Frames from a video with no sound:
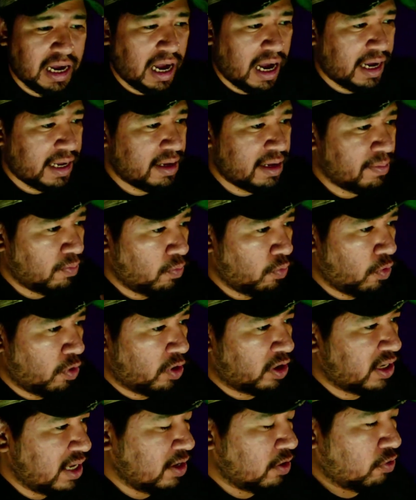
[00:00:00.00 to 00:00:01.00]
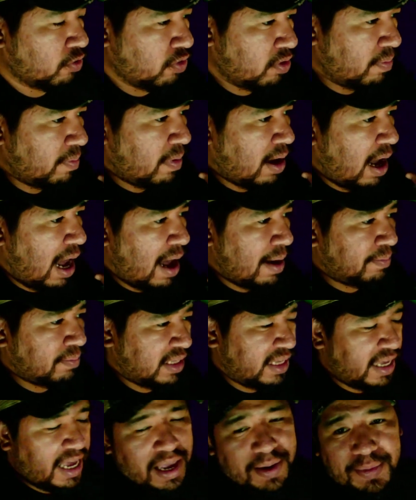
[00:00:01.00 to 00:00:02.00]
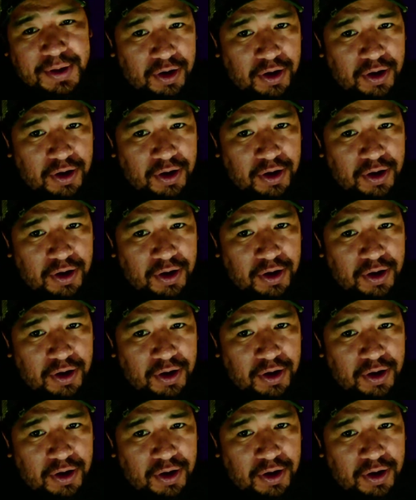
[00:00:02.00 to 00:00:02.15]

I am working or I'm gaming,